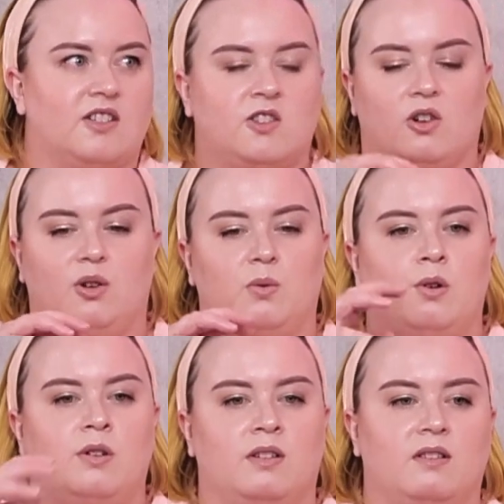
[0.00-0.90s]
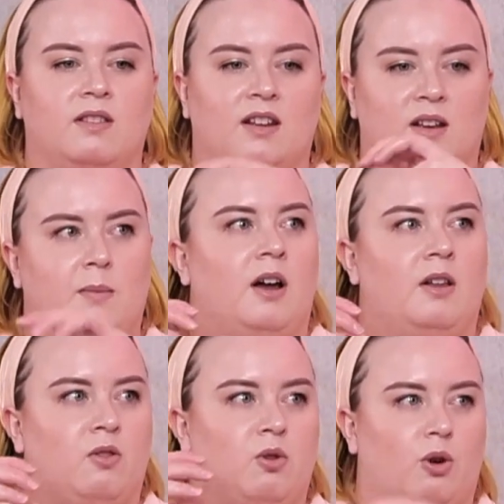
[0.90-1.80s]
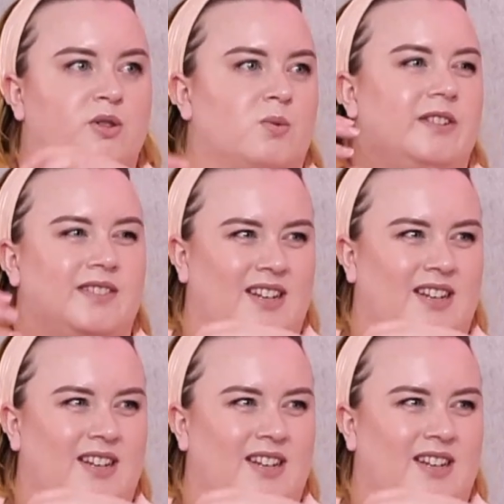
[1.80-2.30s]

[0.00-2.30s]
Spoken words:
So you want to think about those ones